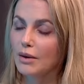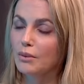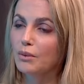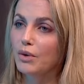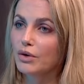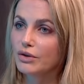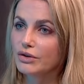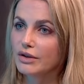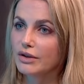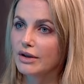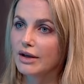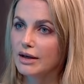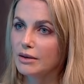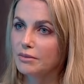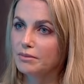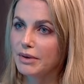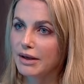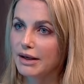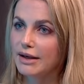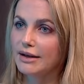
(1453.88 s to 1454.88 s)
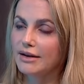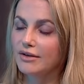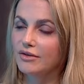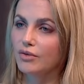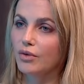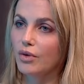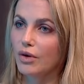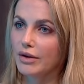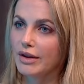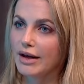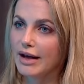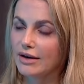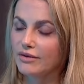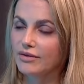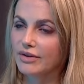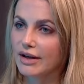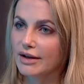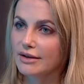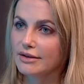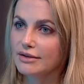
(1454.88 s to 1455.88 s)
And what do they believe? What are they
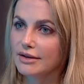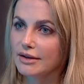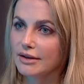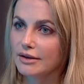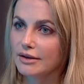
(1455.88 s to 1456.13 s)
advocating?